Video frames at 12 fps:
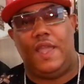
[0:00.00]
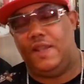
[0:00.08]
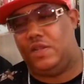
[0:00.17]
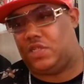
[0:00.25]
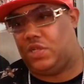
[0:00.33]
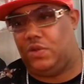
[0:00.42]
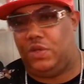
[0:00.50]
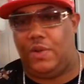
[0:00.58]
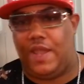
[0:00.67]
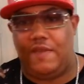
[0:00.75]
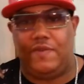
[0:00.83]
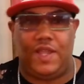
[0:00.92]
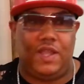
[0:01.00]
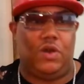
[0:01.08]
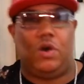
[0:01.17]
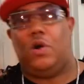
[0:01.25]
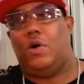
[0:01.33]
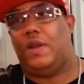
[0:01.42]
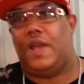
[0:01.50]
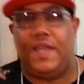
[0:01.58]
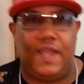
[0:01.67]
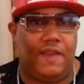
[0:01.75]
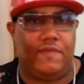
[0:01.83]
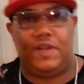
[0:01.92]
In the studio every day, all
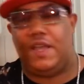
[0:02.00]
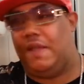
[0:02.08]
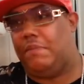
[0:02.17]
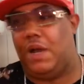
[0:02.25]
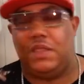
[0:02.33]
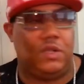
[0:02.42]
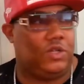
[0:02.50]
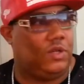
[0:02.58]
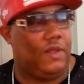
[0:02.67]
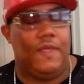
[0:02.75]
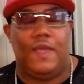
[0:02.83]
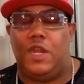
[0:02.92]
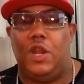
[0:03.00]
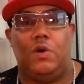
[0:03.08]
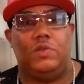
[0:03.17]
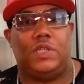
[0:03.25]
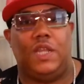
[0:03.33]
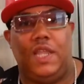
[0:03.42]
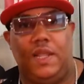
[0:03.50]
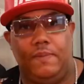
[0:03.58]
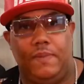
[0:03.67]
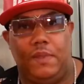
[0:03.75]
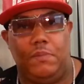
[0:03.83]
night, every day. A month of no sleep.